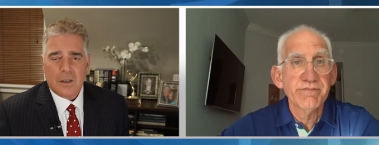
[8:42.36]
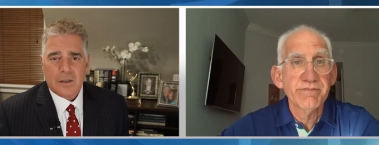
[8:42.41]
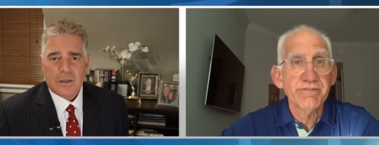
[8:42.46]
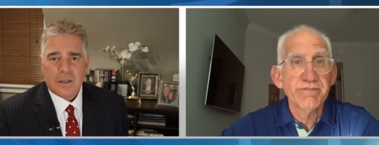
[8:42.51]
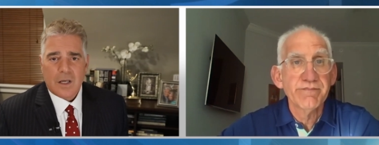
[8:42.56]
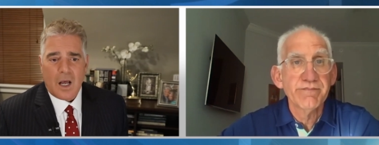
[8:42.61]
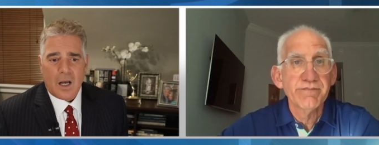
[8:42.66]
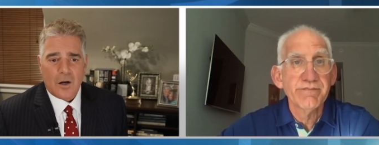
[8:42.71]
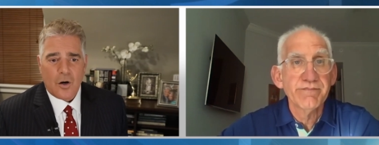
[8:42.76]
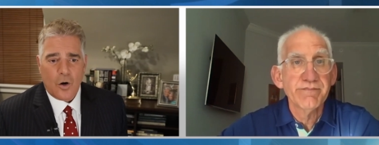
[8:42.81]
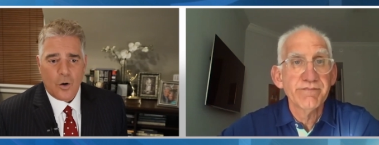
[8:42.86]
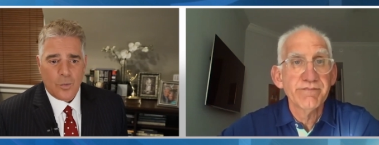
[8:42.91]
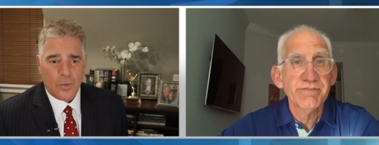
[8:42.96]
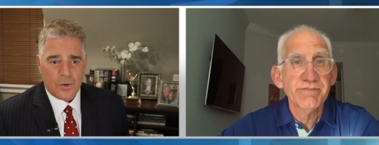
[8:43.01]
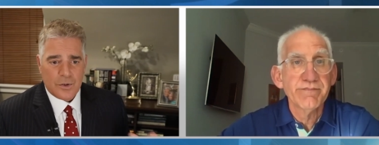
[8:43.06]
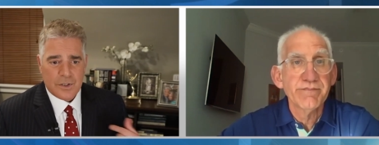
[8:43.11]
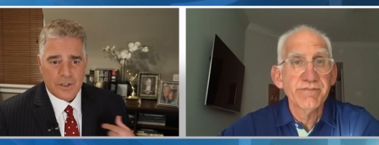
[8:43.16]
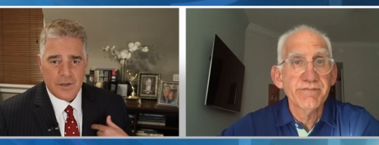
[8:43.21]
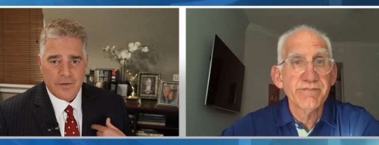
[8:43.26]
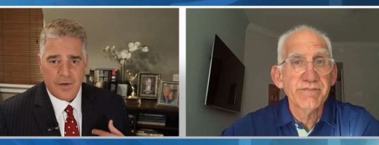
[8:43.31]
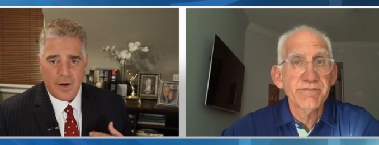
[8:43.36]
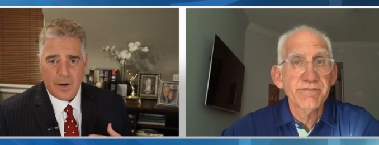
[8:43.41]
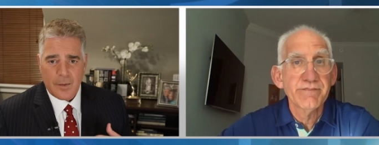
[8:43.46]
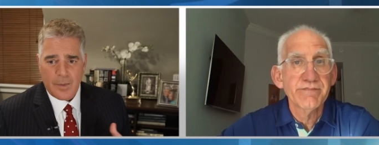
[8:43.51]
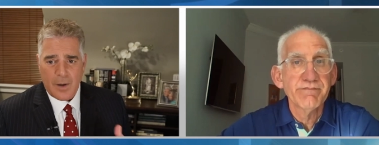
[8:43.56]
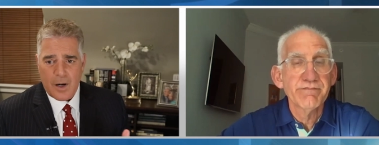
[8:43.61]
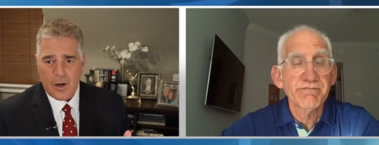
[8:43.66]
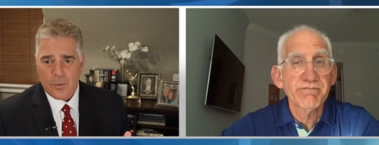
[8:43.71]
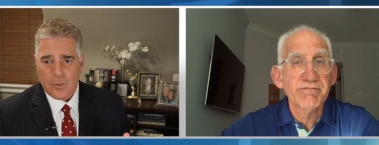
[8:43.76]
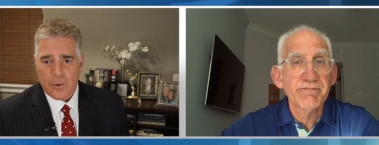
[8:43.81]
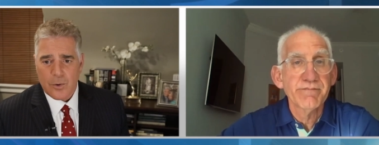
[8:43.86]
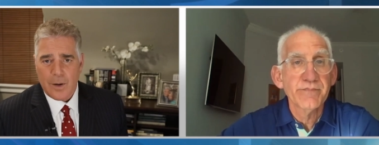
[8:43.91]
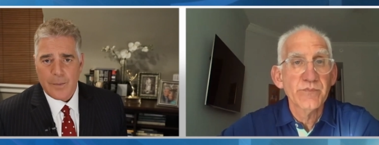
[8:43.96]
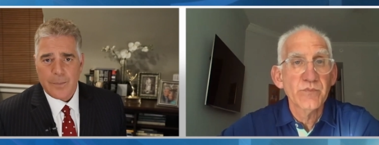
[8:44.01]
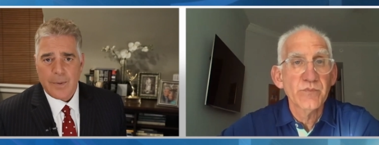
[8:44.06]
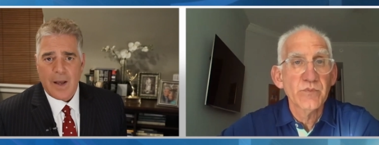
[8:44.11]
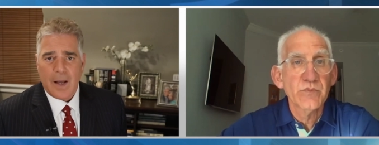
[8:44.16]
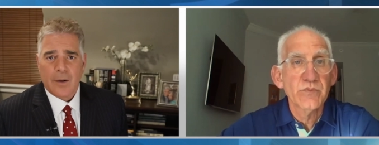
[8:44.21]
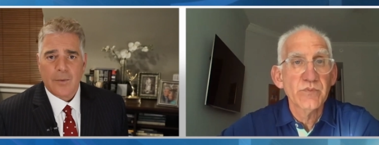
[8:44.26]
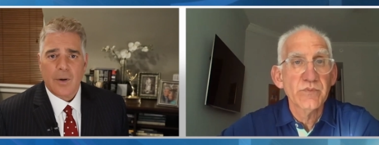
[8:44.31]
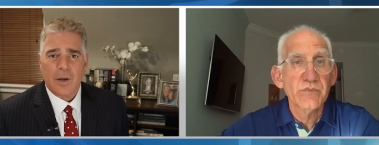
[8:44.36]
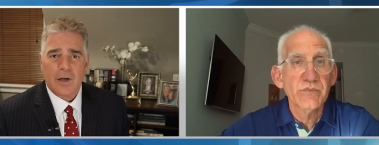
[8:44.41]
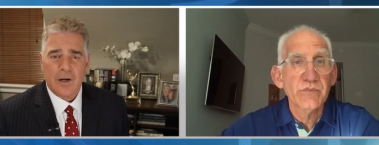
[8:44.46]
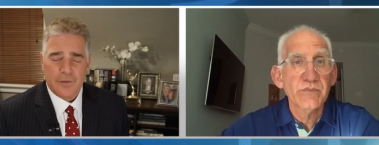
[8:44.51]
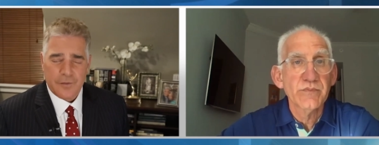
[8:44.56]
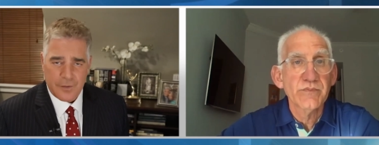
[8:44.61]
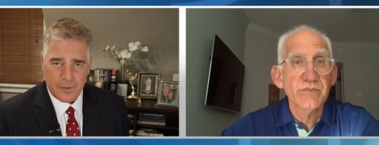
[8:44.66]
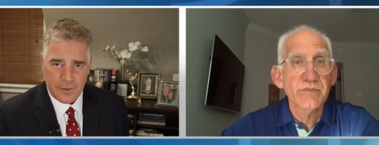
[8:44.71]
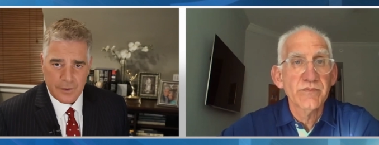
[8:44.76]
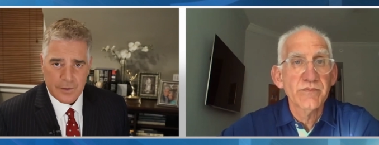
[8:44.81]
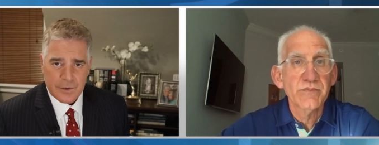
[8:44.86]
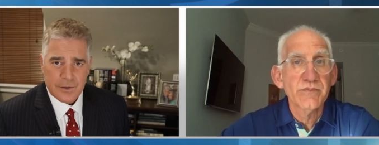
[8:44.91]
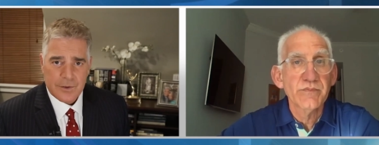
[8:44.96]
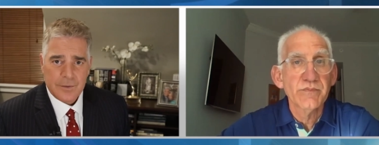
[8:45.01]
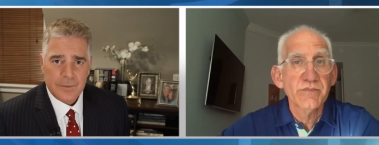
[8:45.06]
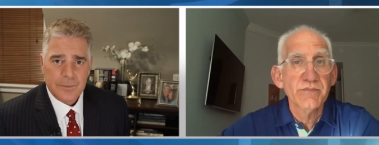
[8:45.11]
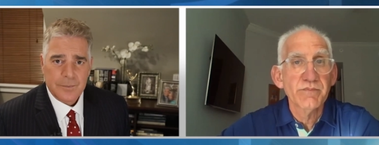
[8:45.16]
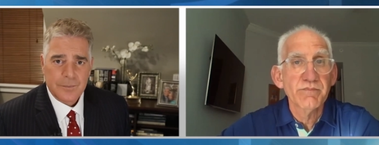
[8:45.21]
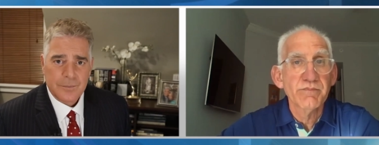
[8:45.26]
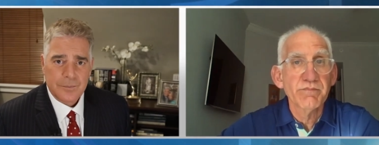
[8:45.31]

Speaker 1: Scott Kobler, Steve Adubato, will be right back right after this.